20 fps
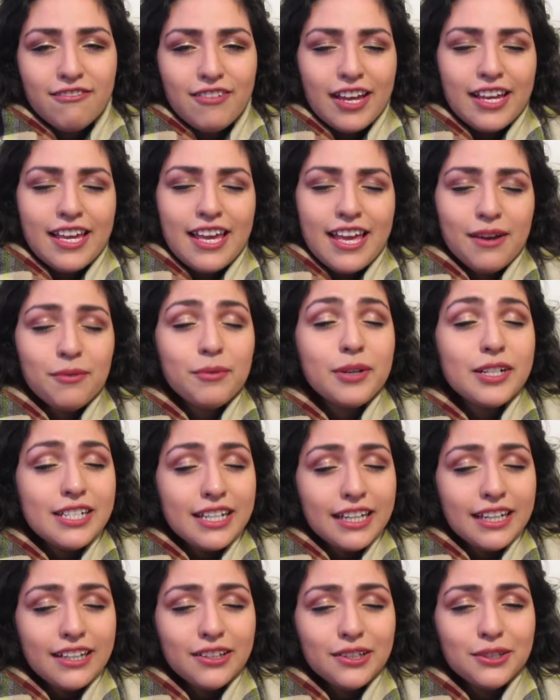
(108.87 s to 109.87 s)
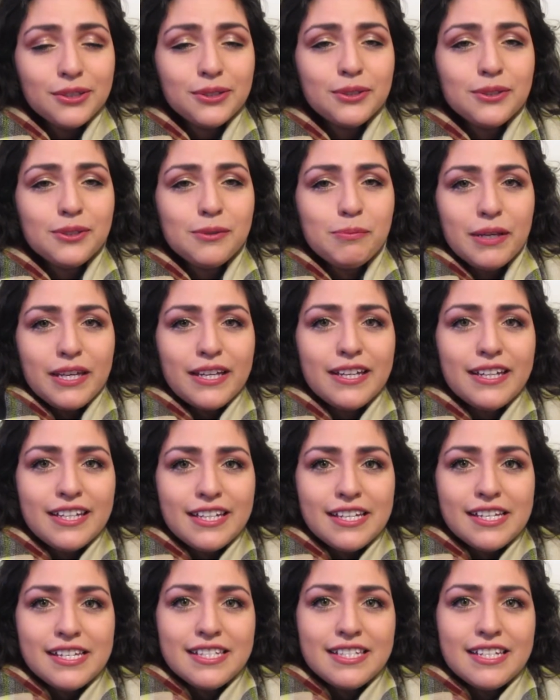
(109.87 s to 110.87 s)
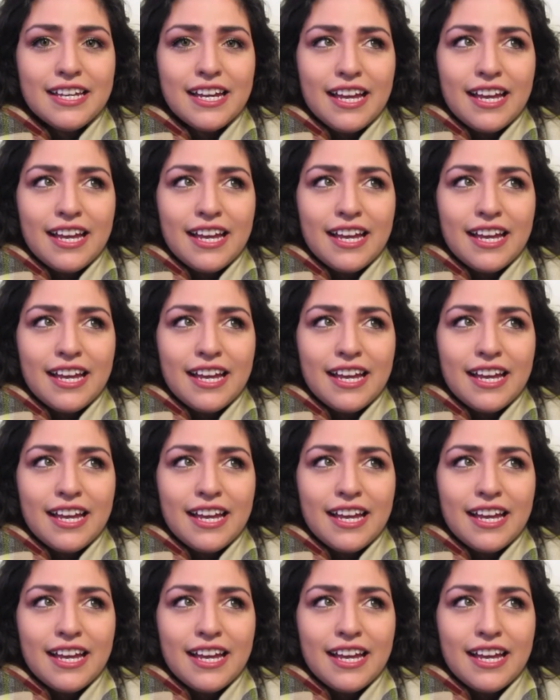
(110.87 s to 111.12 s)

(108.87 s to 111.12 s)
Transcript: I can't wear tight clothes because